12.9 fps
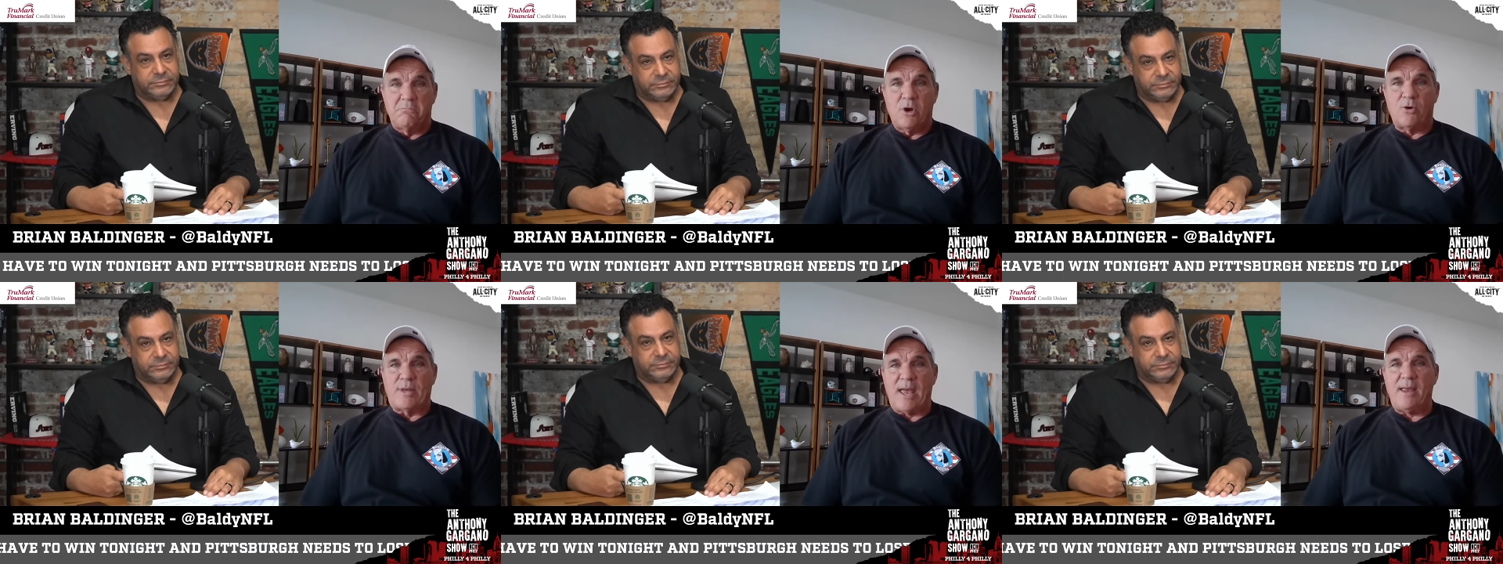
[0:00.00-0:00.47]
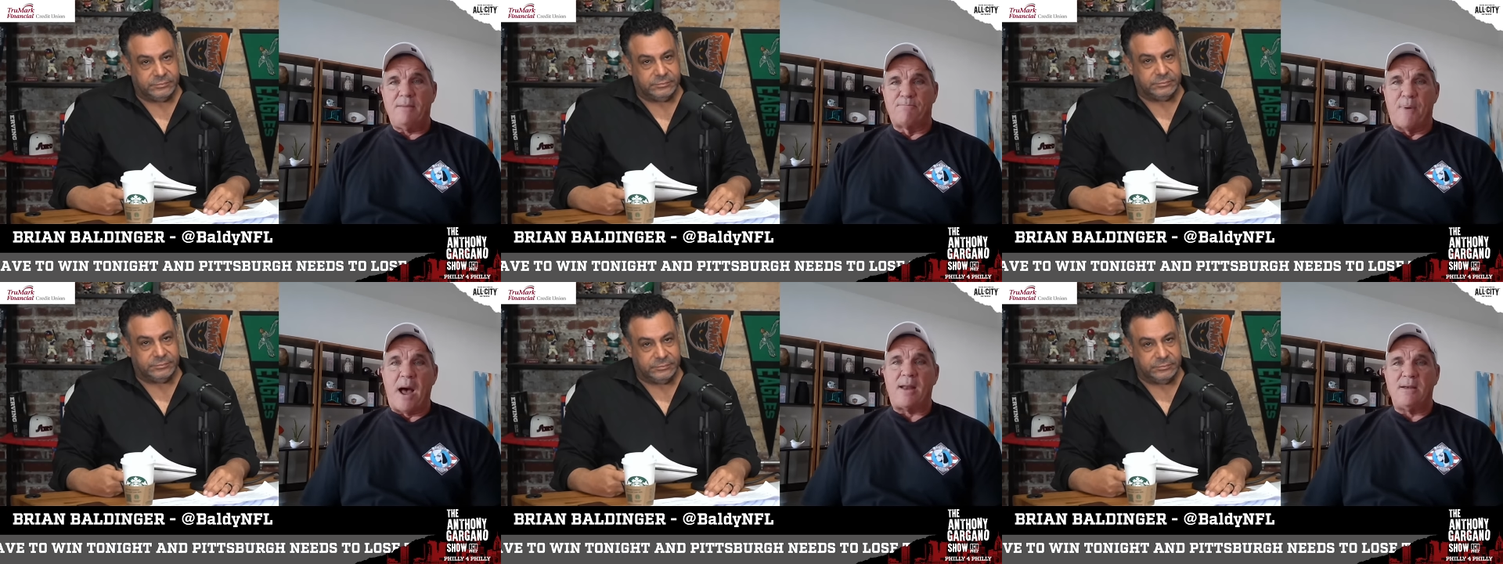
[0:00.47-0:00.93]
Speaker 1: Okay.
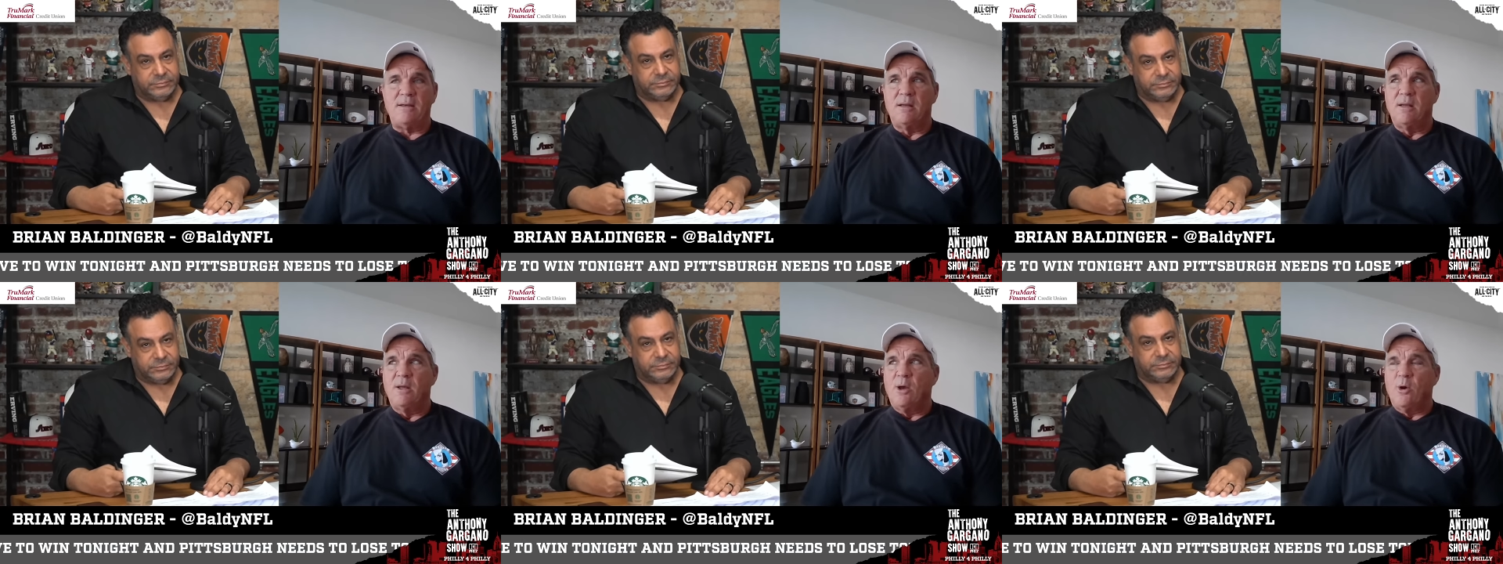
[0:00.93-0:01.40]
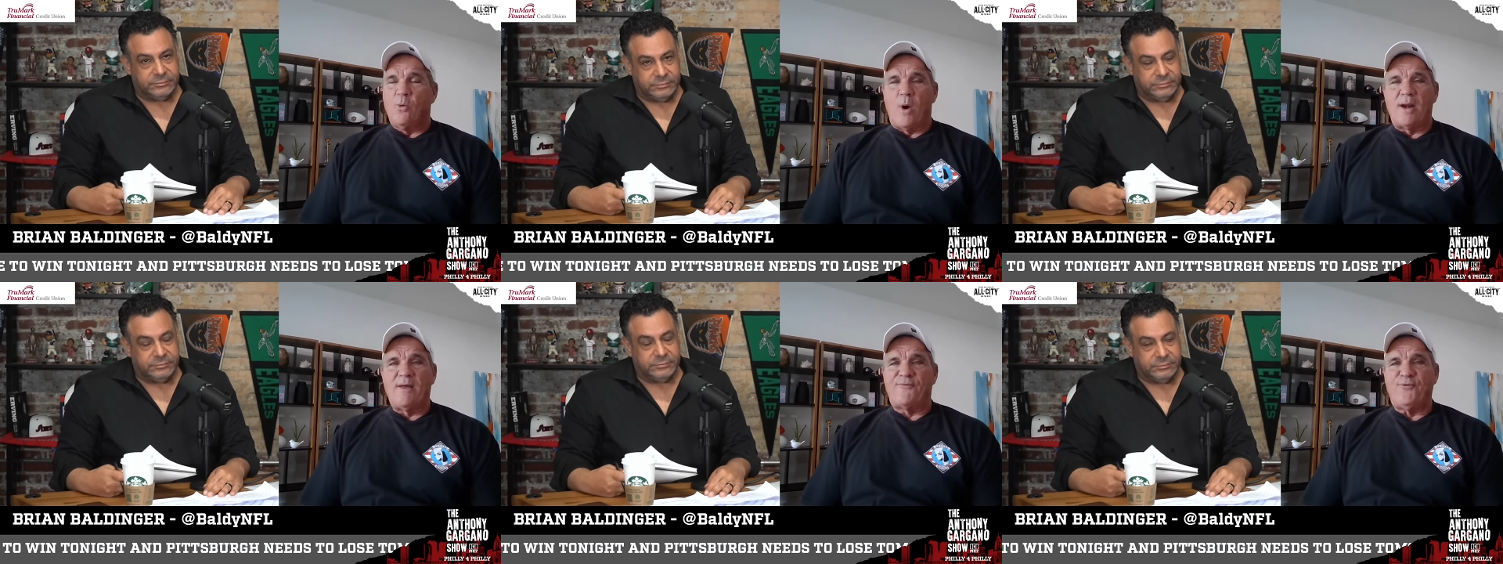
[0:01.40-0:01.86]
But
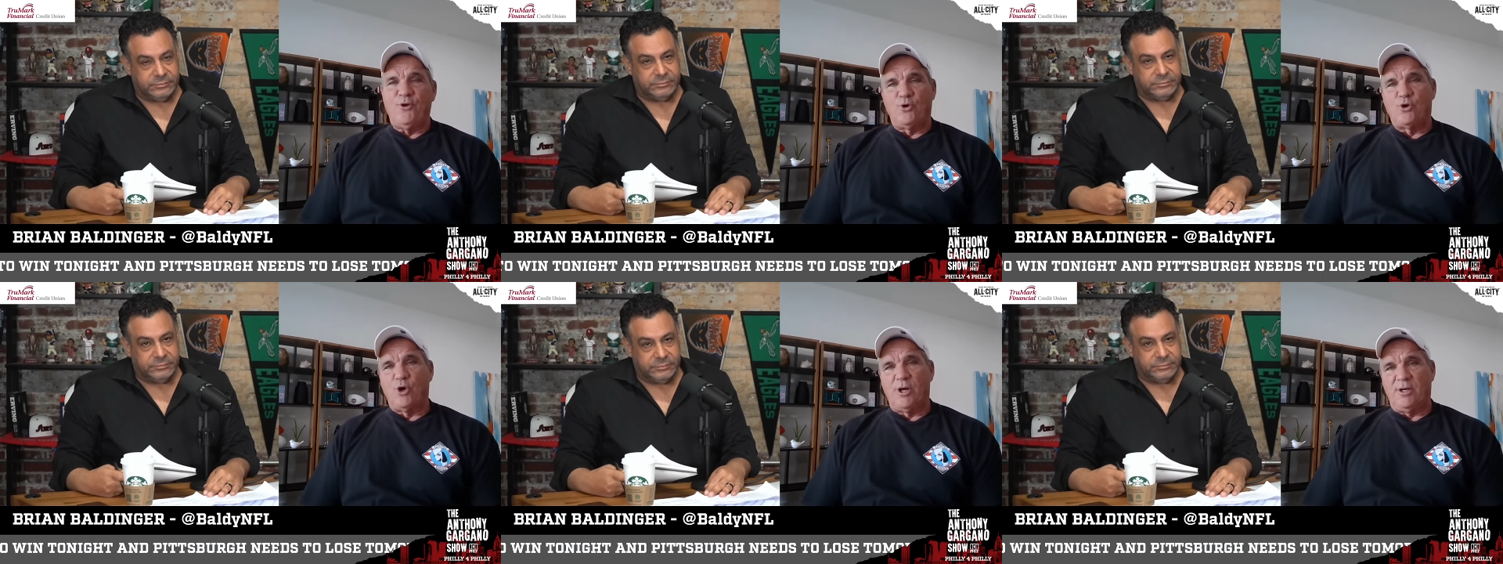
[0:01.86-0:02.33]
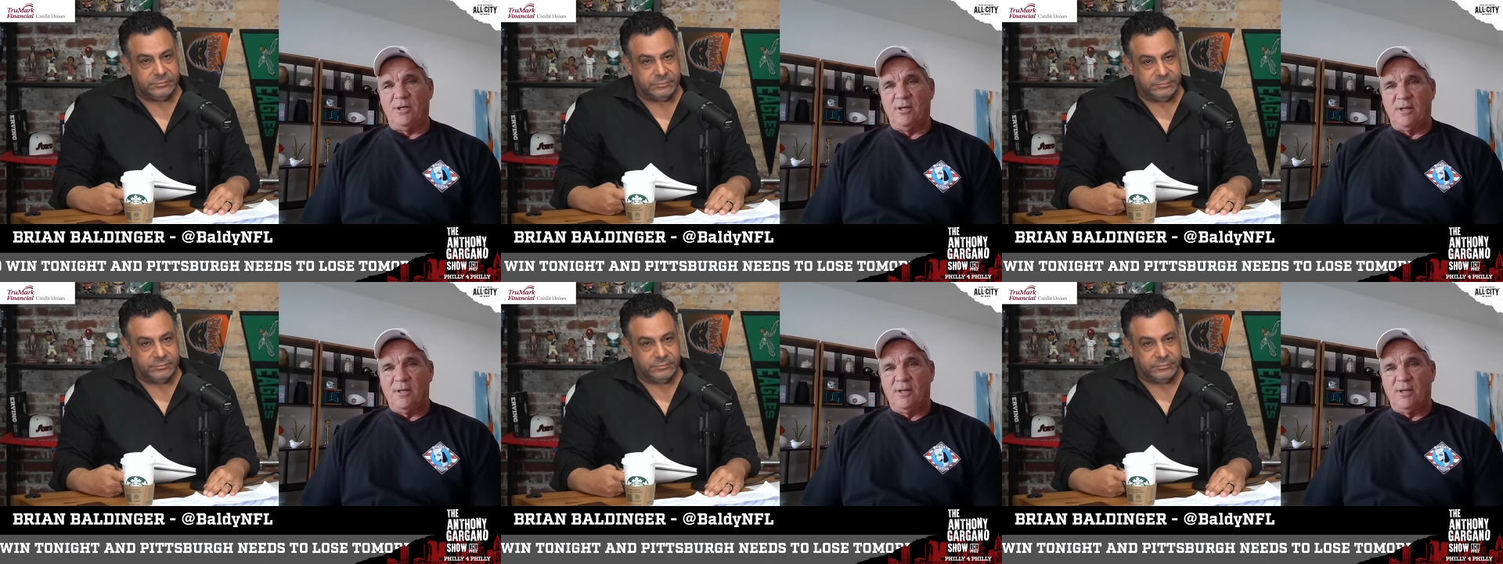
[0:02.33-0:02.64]
what if you could